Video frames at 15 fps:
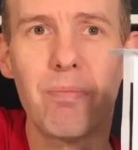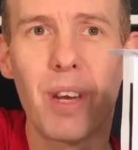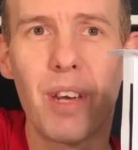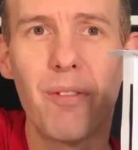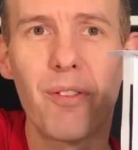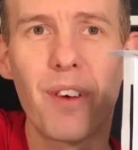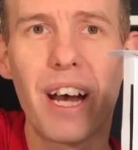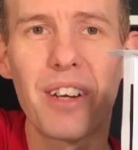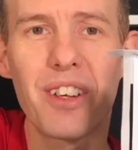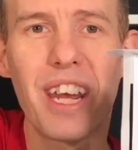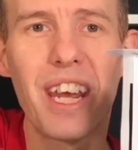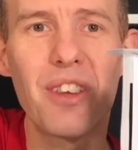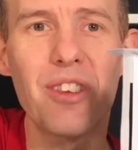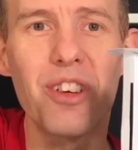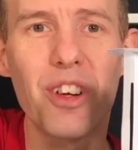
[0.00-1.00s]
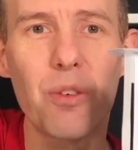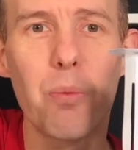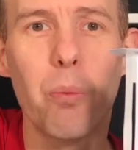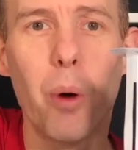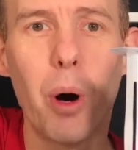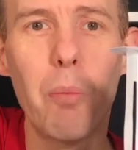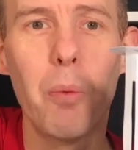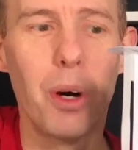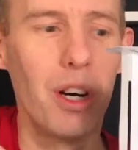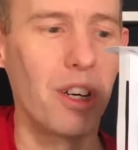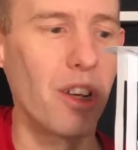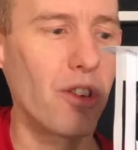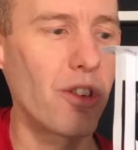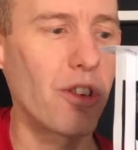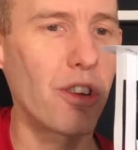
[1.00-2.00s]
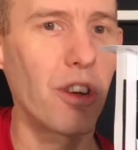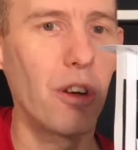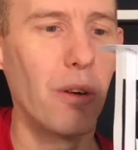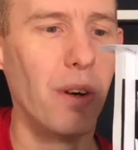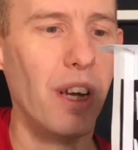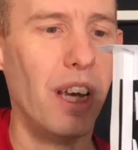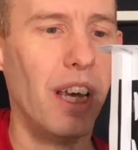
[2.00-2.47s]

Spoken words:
In fact, it isn't just one word, it's two.